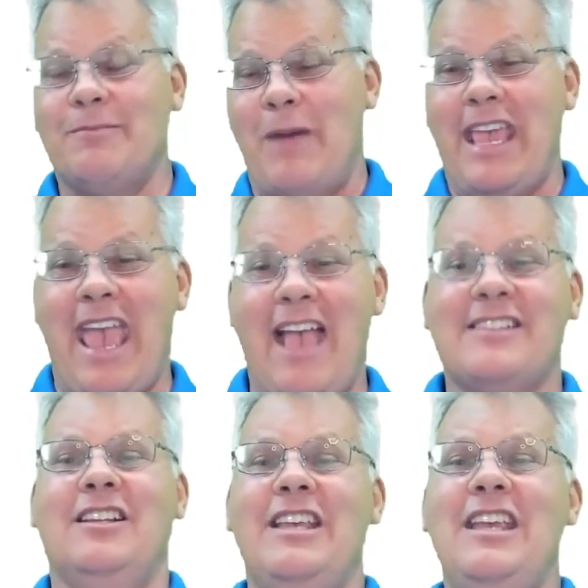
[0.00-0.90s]
my
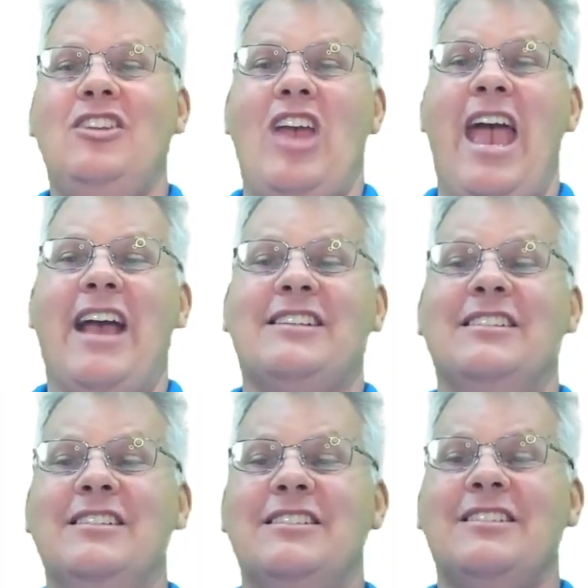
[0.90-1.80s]
gasoline
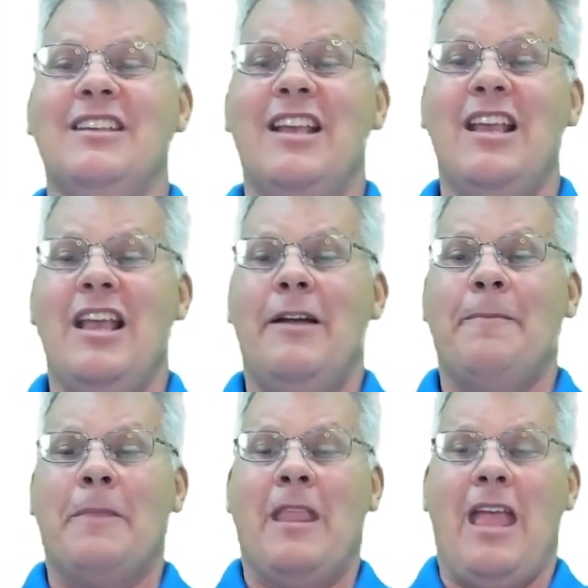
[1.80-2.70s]
taxes.
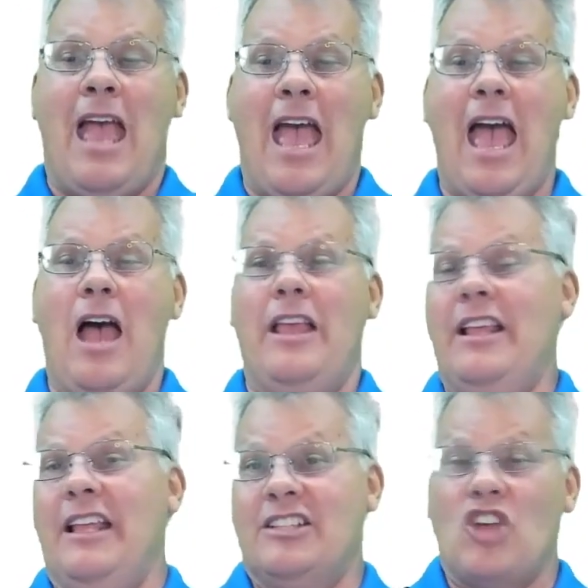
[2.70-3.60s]

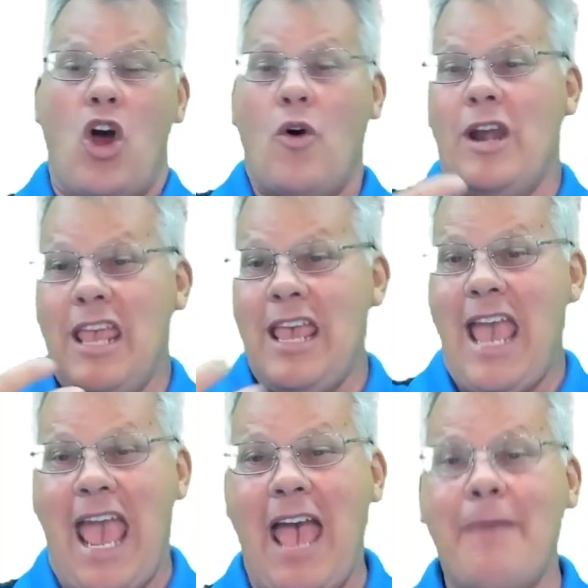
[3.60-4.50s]
It's already
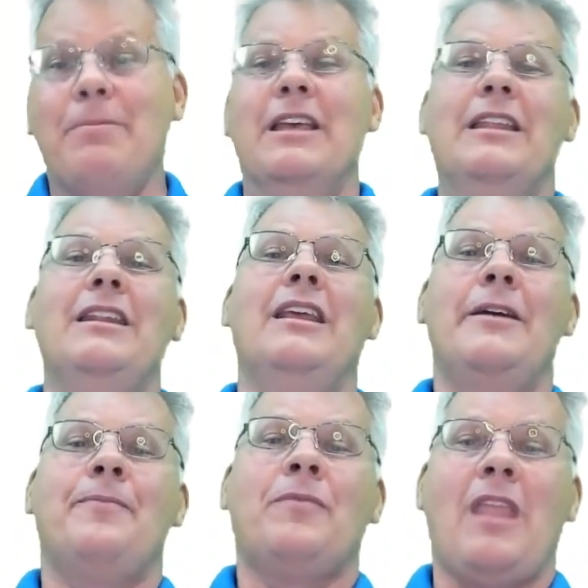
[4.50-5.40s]
happened.
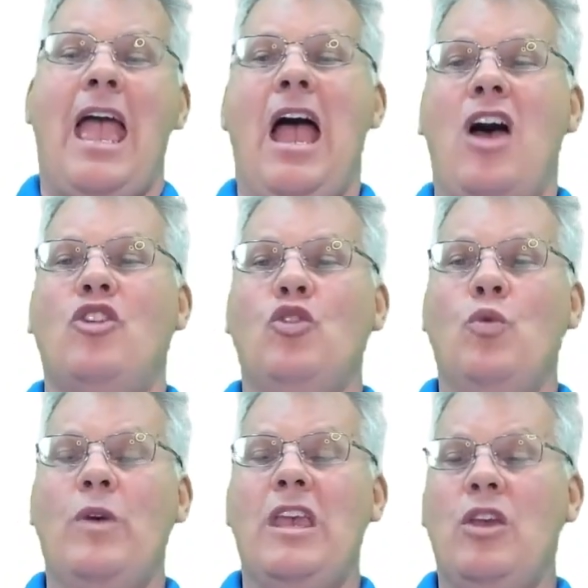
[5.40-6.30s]
How do
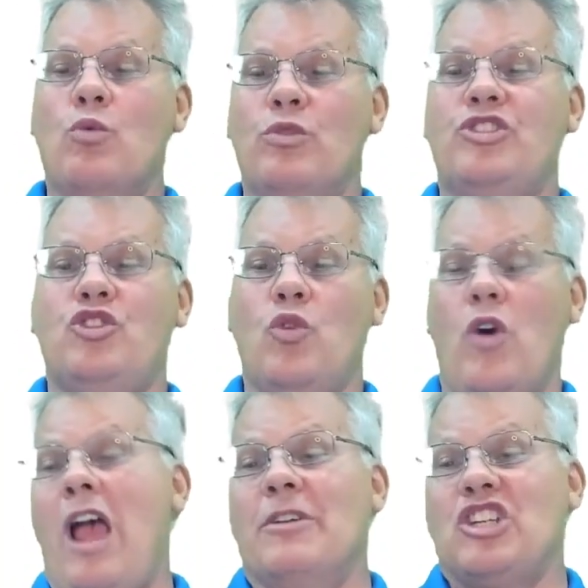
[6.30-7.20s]
we restore?
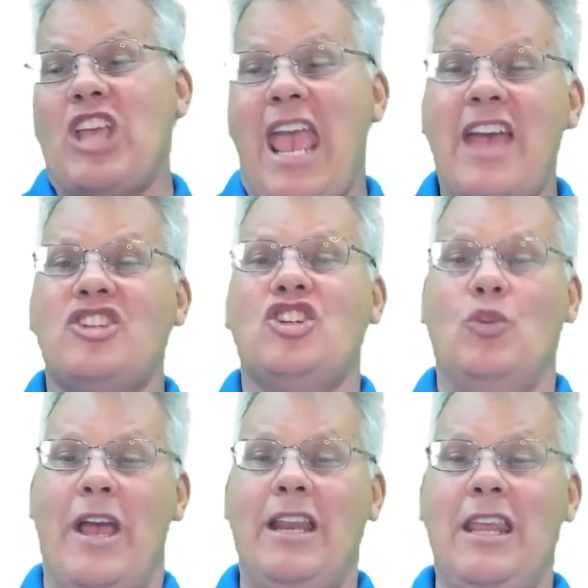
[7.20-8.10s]
How much cash do
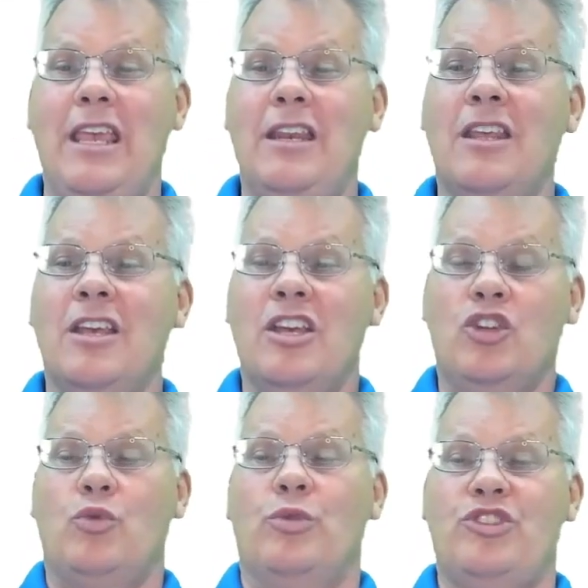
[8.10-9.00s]
I need
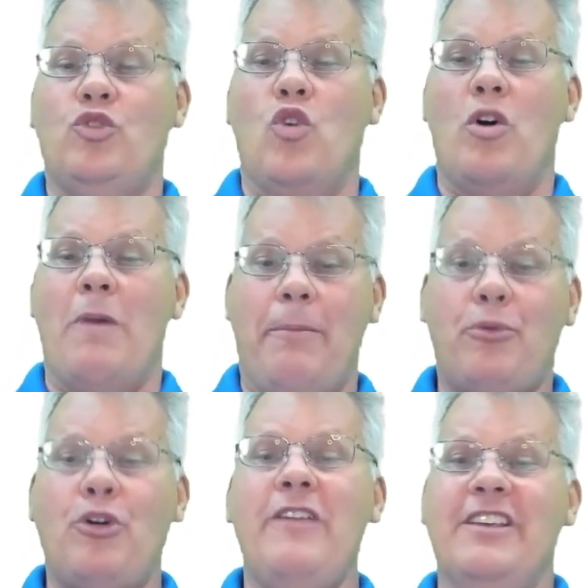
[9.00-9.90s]
to restore my
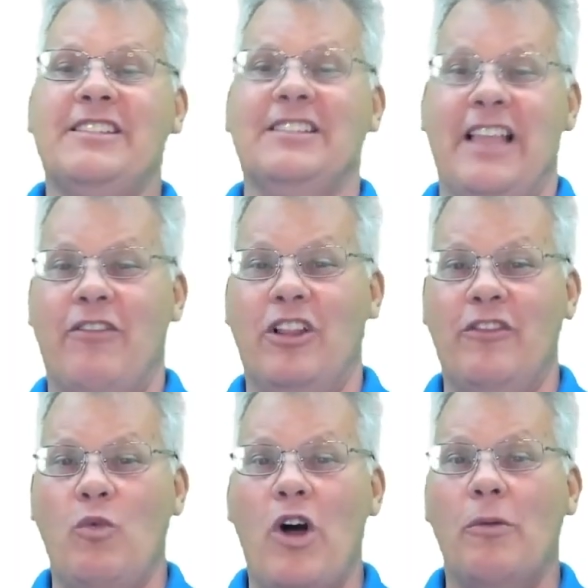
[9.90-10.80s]
previous level of
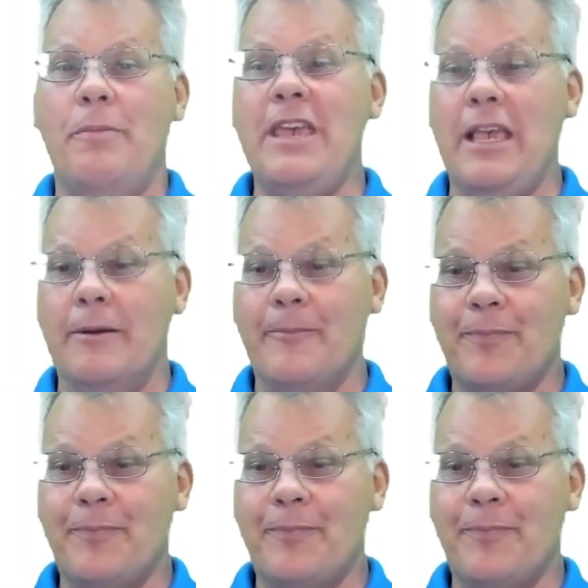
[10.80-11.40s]
well-being?